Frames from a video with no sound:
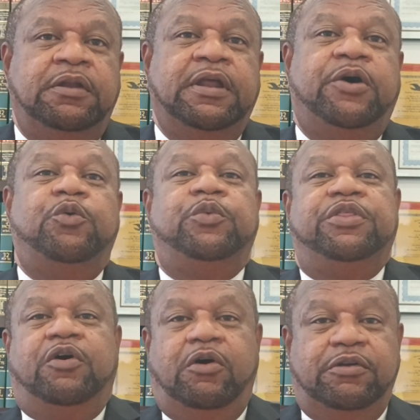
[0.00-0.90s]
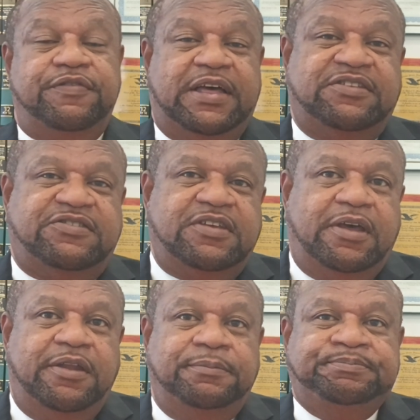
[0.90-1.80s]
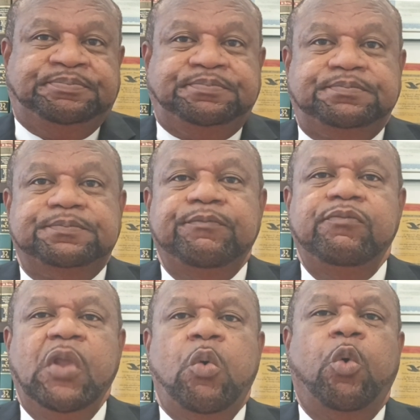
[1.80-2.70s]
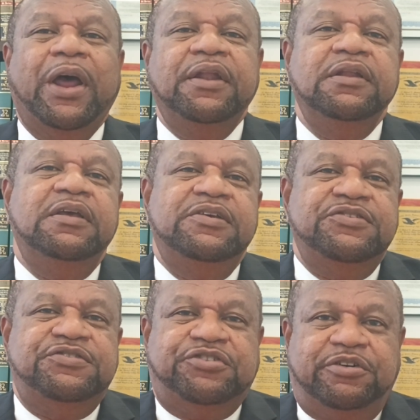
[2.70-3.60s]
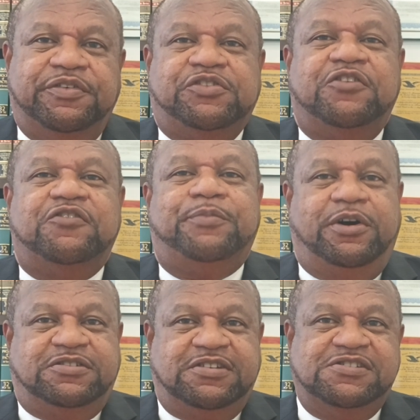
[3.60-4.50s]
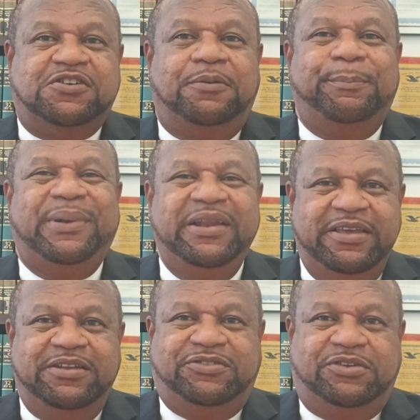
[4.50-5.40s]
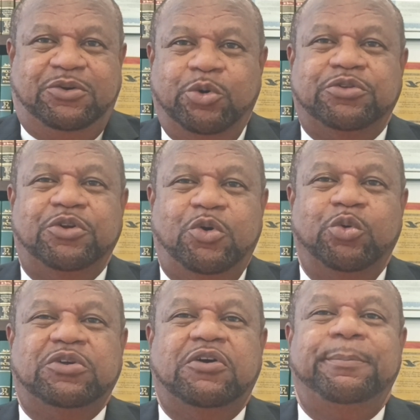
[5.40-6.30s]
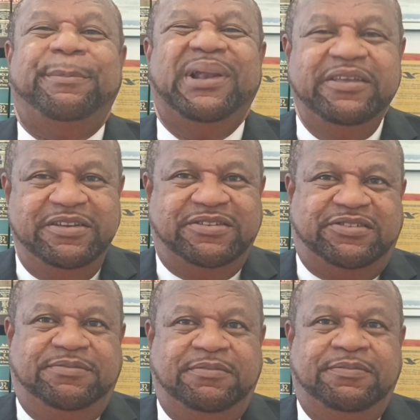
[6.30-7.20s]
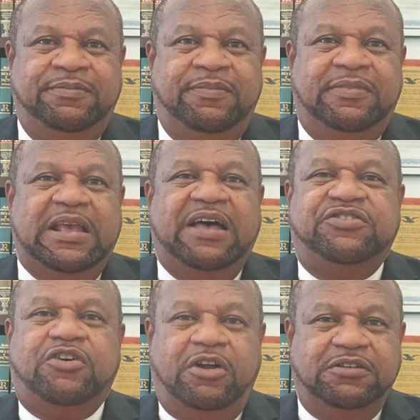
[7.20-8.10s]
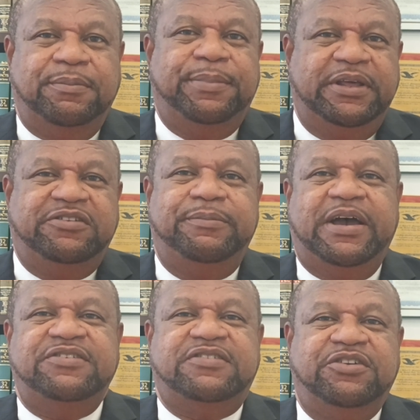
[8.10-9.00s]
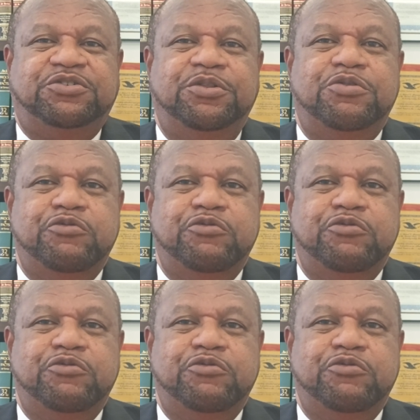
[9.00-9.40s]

Now, with all of that said, when is service of process complete, quote unquote complete, as contemplated by Section